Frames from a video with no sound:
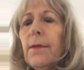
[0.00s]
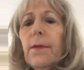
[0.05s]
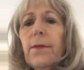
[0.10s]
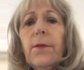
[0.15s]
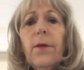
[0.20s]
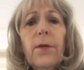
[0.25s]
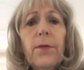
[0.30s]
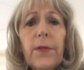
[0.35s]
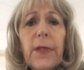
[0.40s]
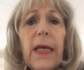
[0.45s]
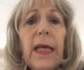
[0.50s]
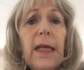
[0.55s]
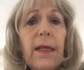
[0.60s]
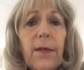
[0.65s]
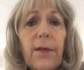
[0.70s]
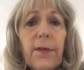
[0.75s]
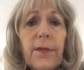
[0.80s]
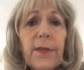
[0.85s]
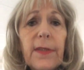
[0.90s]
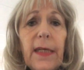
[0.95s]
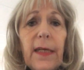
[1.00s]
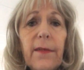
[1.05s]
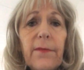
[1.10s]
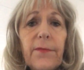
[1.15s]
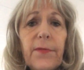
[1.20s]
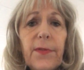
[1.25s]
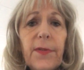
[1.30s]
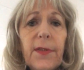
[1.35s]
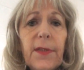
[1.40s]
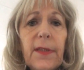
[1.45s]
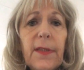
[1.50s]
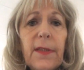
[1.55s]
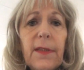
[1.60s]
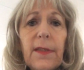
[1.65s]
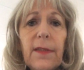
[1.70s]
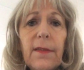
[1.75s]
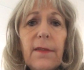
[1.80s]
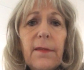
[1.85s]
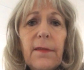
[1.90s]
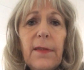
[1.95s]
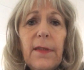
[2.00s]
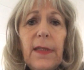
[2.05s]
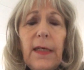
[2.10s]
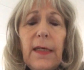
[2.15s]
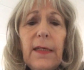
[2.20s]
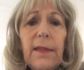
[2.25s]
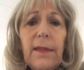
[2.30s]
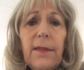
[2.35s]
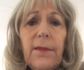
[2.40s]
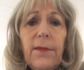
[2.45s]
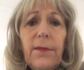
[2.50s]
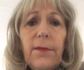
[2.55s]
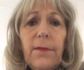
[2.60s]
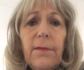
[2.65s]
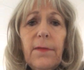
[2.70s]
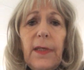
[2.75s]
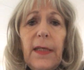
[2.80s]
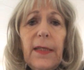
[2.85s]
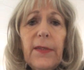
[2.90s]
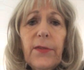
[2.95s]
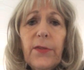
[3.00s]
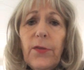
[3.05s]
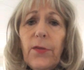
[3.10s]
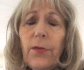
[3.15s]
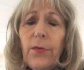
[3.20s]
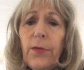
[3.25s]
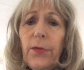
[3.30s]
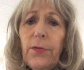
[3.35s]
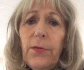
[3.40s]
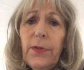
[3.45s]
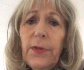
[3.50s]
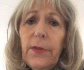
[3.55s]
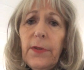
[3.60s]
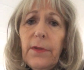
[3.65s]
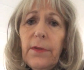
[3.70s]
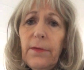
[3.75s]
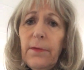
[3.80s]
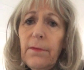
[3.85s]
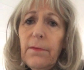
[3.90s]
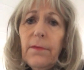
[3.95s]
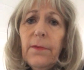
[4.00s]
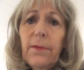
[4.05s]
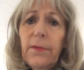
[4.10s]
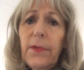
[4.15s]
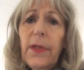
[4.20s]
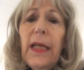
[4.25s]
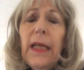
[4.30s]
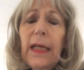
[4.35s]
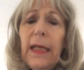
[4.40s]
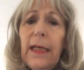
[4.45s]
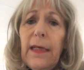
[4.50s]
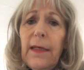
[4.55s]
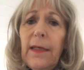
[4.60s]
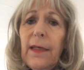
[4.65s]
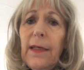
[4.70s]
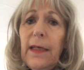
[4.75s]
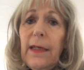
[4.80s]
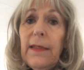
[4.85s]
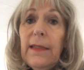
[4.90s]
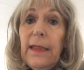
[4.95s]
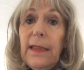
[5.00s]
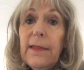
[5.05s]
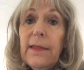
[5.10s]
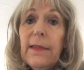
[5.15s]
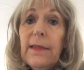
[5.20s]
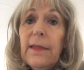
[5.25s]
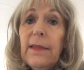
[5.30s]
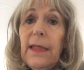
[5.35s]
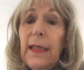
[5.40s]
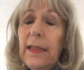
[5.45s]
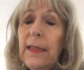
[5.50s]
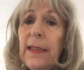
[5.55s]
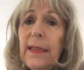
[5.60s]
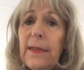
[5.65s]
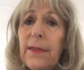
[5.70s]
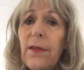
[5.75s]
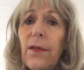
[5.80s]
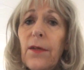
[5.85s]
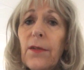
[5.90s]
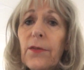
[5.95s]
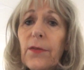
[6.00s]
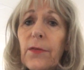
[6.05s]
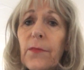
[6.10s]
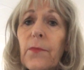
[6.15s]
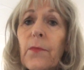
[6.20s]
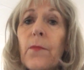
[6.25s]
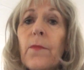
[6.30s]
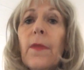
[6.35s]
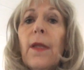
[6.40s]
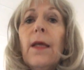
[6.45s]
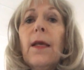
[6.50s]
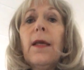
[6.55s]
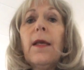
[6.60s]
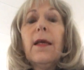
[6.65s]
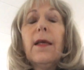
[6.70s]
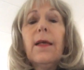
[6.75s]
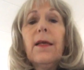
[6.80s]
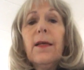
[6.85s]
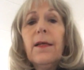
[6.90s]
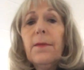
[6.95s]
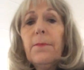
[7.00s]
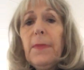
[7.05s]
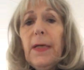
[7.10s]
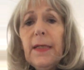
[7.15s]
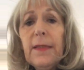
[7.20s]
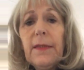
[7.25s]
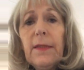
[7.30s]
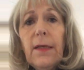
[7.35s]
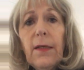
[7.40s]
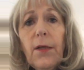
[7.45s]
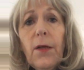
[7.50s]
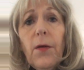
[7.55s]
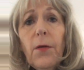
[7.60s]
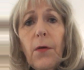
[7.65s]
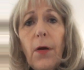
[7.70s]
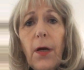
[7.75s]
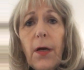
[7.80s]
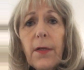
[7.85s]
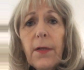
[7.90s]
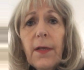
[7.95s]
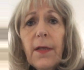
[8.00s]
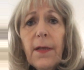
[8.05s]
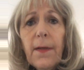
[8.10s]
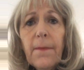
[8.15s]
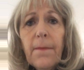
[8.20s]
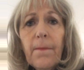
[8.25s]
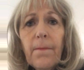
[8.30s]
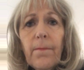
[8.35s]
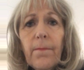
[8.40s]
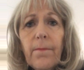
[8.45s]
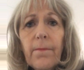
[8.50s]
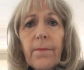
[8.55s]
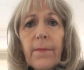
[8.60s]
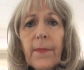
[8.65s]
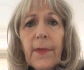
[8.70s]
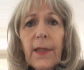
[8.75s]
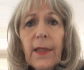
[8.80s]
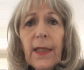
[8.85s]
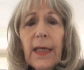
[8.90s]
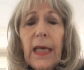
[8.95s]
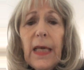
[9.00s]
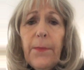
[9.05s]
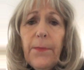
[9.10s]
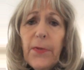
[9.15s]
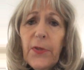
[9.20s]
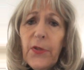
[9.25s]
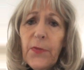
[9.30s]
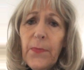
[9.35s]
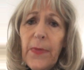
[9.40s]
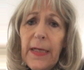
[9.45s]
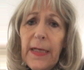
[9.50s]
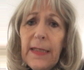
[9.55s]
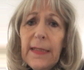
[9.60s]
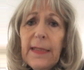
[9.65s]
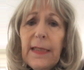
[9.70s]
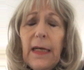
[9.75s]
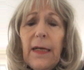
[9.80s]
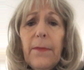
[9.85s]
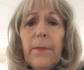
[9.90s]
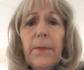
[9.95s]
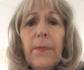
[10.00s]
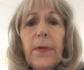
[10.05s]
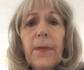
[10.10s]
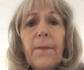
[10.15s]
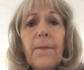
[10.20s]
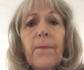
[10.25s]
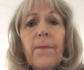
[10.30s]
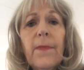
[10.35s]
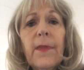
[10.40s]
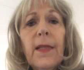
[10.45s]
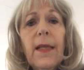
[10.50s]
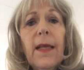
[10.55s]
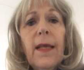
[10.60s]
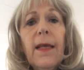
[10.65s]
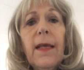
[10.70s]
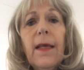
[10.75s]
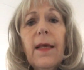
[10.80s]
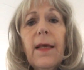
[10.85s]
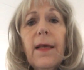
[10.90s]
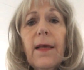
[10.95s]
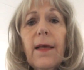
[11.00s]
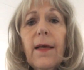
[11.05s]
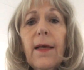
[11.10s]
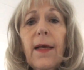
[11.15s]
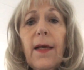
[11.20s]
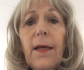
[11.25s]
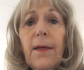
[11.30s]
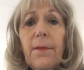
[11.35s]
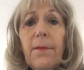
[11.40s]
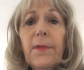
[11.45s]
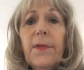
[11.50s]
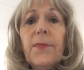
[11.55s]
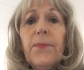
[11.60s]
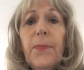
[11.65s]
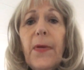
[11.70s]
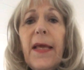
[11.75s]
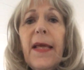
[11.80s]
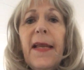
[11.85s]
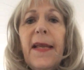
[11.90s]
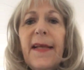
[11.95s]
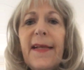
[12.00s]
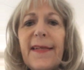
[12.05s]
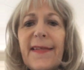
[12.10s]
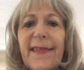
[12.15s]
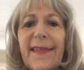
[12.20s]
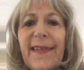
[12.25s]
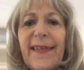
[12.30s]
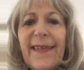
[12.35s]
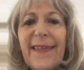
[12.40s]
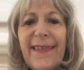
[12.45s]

Don't kill yourself. It's no use, really. It is not. But go on, keep the spirits up. Spirit.